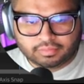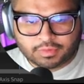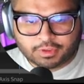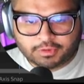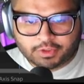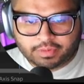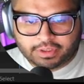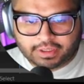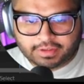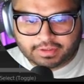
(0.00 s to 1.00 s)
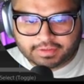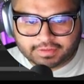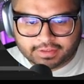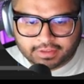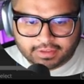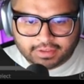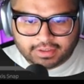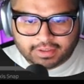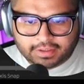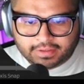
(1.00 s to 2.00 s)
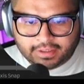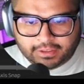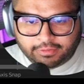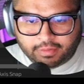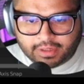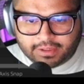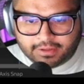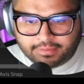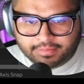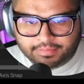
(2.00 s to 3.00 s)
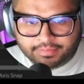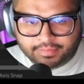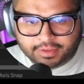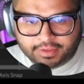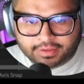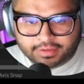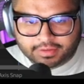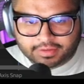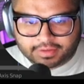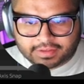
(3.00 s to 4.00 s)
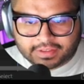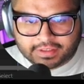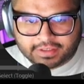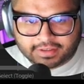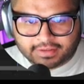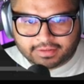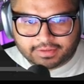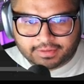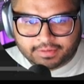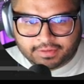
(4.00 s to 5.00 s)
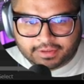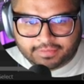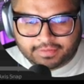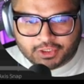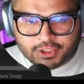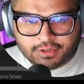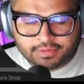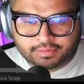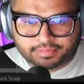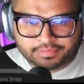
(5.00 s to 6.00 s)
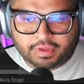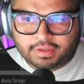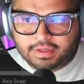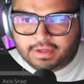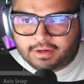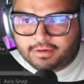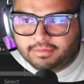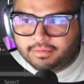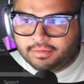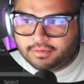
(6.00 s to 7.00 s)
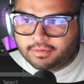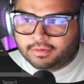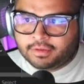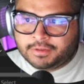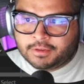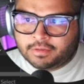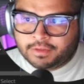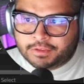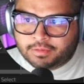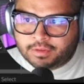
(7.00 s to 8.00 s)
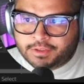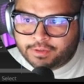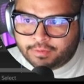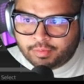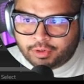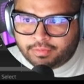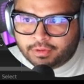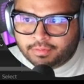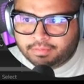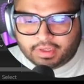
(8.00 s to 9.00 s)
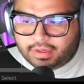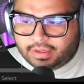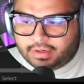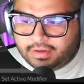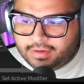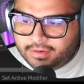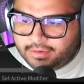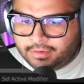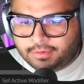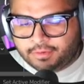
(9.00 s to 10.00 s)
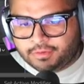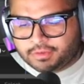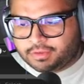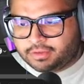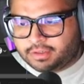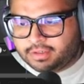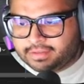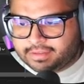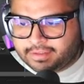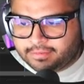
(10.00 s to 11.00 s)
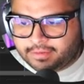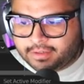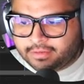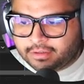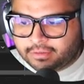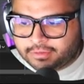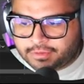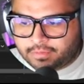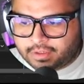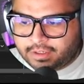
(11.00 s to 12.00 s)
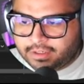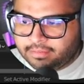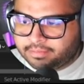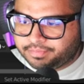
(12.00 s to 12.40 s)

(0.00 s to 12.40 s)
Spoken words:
So it should be like this. Daily reminder, stick to the vision. And then now let's go over to material preview. And then you can use, honestly, whatever colors you want here.